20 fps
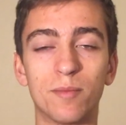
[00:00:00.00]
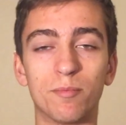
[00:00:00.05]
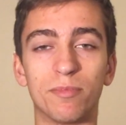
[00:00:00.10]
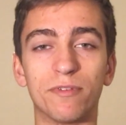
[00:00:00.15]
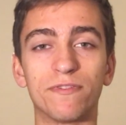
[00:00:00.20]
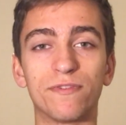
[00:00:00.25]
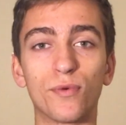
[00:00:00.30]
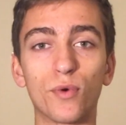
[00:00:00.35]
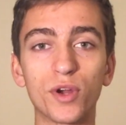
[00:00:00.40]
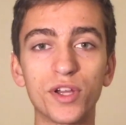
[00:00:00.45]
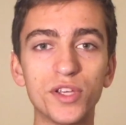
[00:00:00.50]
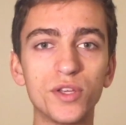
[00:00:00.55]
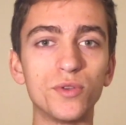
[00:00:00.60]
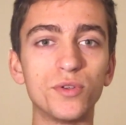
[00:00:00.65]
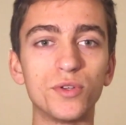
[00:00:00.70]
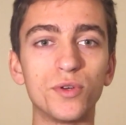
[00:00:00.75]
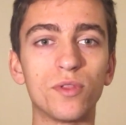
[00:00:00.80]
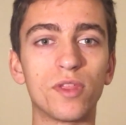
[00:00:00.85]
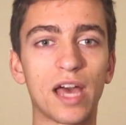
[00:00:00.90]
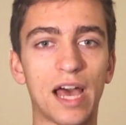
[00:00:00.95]
Before you
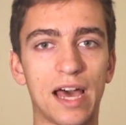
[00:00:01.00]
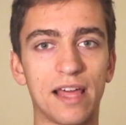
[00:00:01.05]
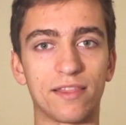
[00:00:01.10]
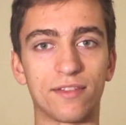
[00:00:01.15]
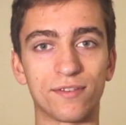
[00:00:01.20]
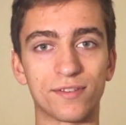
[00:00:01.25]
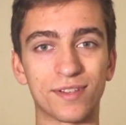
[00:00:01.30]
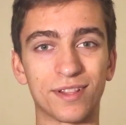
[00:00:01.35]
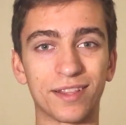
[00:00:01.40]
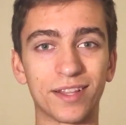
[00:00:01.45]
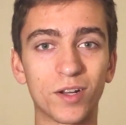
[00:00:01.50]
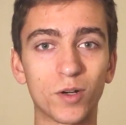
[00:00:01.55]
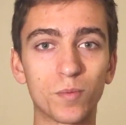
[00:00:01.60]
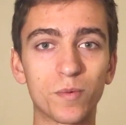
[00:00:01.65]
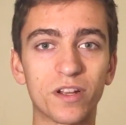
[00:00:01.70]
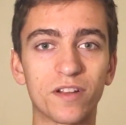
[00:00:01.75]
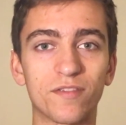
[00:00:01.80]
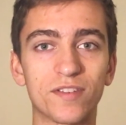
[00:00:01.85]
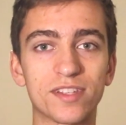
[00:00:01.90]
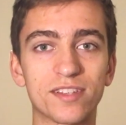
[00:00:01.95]
do that, there's a little
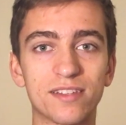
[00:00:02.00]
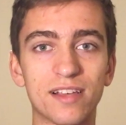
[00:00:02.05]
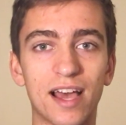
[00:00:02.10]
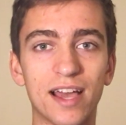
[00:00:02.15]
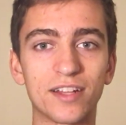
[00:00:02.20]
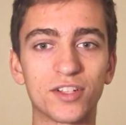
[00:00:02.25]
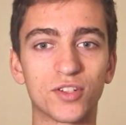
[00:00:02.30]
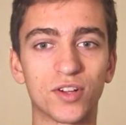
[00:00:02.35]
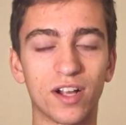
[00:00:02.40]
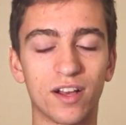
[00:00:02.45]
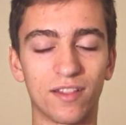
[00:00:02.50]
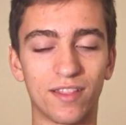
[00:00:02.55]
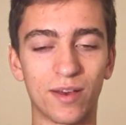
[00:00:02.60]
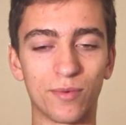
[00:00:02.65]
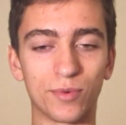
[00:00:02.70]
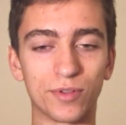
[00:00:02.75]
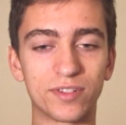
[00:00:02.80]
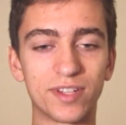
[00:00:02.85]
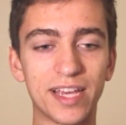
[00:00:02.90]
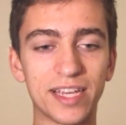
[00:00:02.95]
bit of a side trail
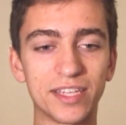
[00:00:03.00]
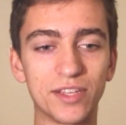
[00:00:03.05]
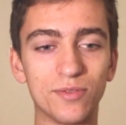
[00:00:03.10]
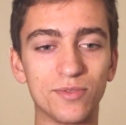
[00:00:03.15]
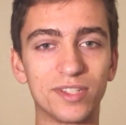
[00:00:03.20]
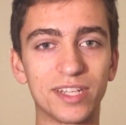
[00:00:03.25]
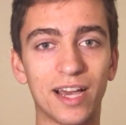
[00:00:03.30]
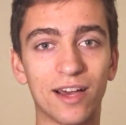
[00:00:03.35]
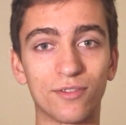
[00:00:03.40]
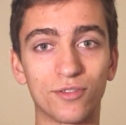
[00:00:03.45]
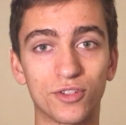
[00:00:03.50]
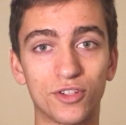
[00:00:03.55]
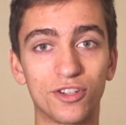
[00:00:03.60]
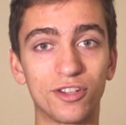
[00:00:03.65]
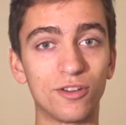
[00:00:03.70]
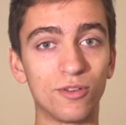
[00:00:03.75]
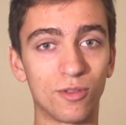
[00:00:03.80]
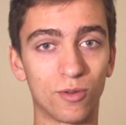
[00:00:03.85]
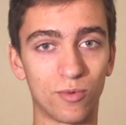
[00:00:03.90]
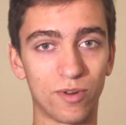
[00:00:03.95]
that will take you down
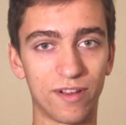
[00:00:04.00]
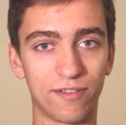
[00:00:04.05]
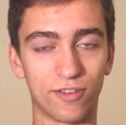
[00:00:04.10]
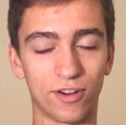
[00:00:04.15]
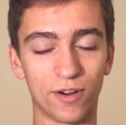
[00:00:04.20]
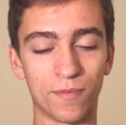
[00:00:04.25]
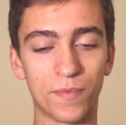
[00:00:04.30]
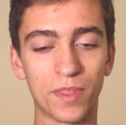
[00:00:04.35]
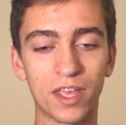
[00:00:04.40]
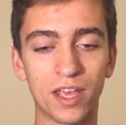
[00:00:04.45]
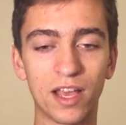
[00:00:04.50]
to the river.